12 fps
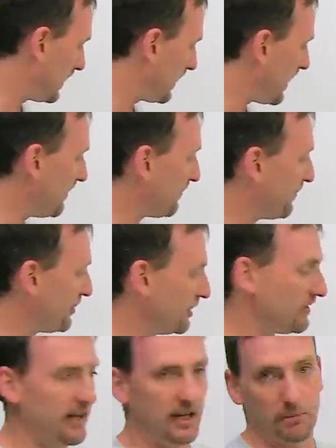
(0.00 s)

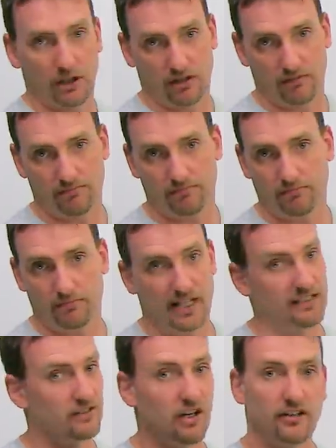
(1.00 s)
comfortable.
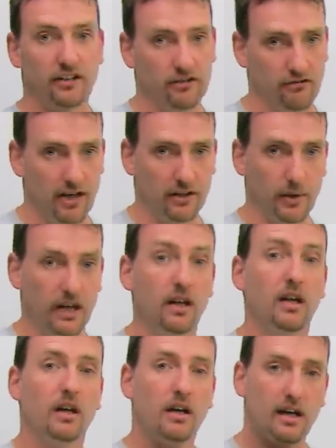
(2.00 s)
That's not the correct way,
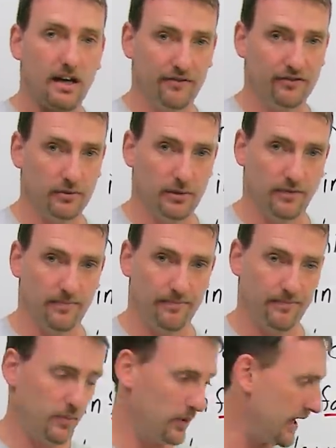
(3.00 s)
comfortable,
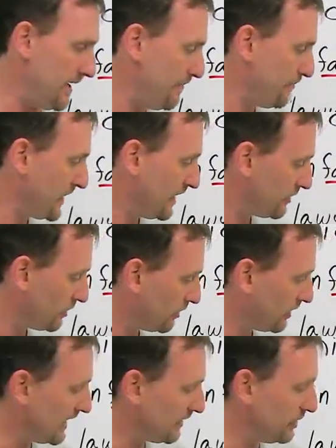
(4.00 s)
okay? So
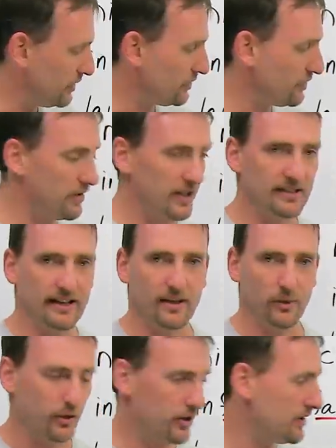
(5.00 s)
get used to this kind
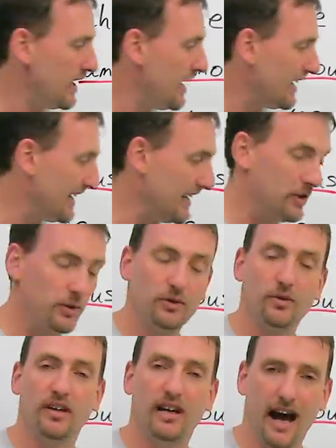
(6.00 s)
of words, get used
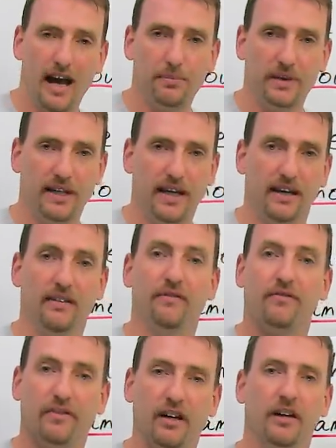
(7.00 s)
to the IPA.
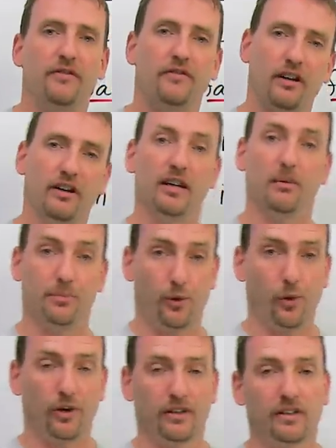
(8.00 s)
Very, very
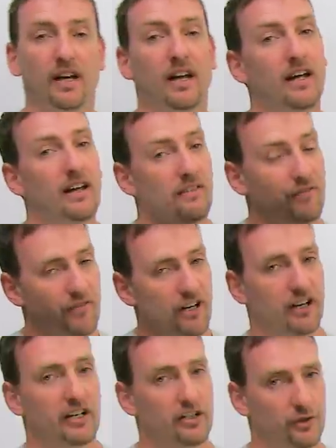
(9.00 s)
important,
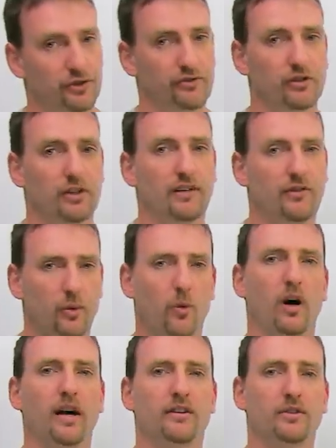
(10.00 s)
very useful if you
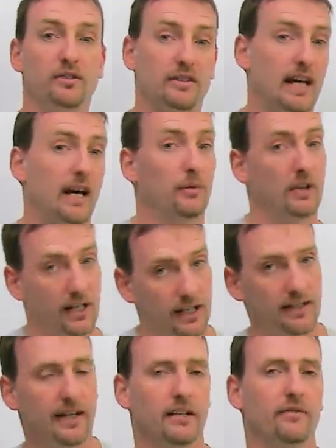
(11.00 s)
want to sound like a
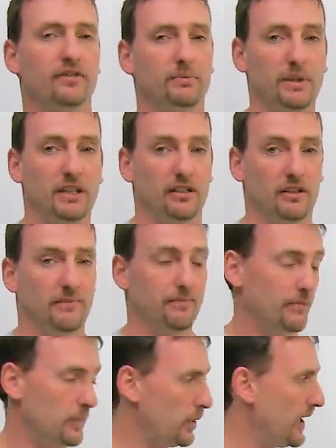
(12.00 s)
native speaker,
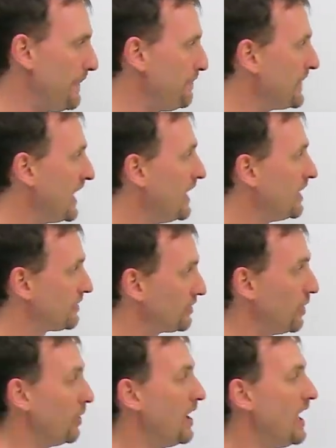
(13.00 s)
okay?
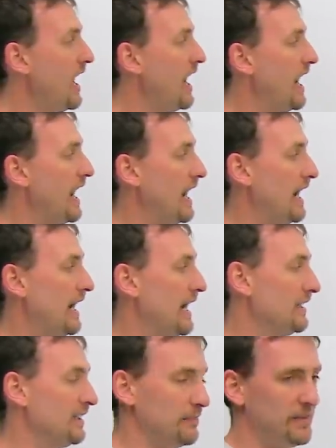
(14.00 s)
So
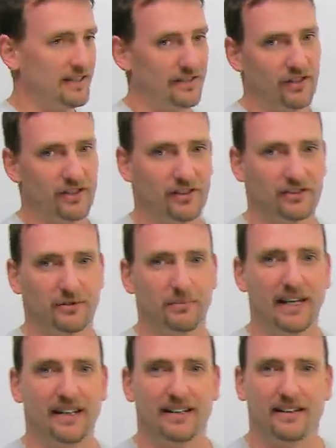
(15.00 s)
a little bit difficult to
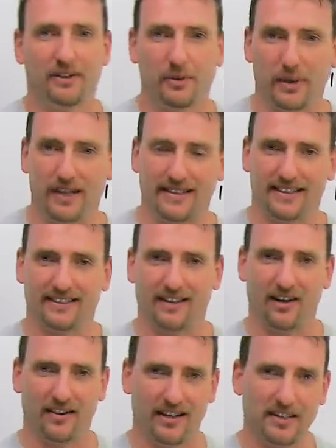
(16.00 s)
make quizzes
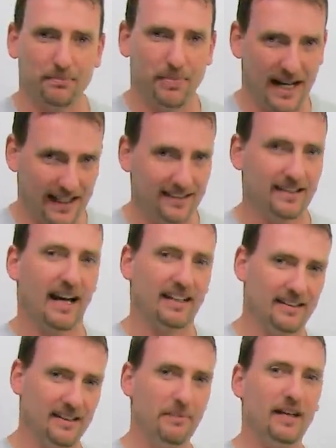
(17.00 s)
on this, but I
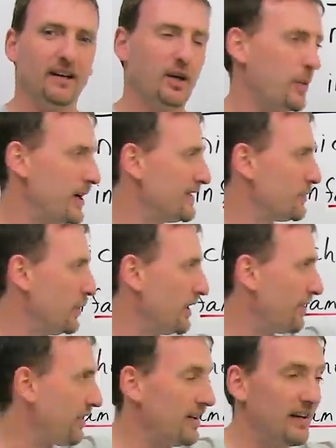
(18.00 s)
did make a quiz
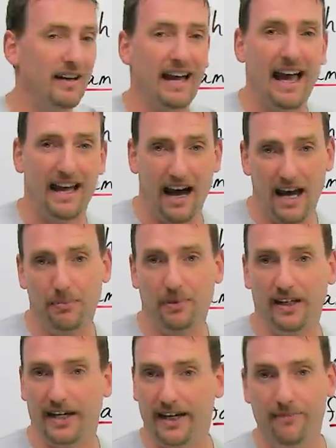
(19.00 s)
with
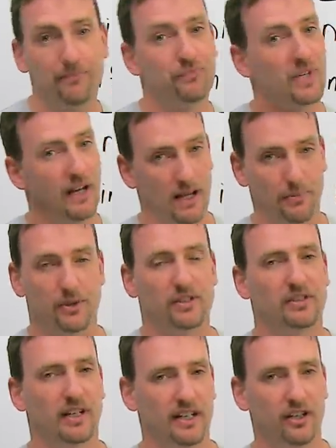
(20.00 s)
IPA, help you
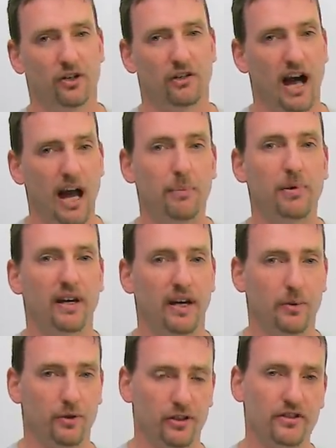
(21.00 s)
study your
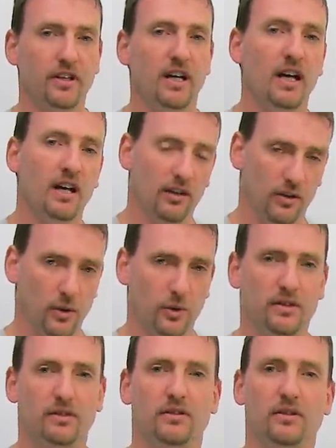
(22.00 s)
IPA words.
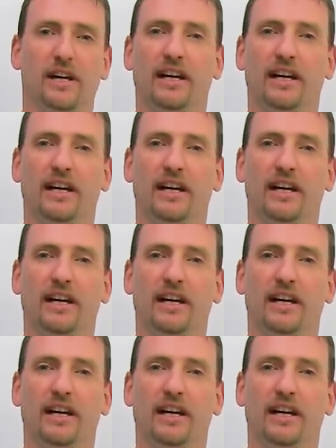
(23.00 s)
Go to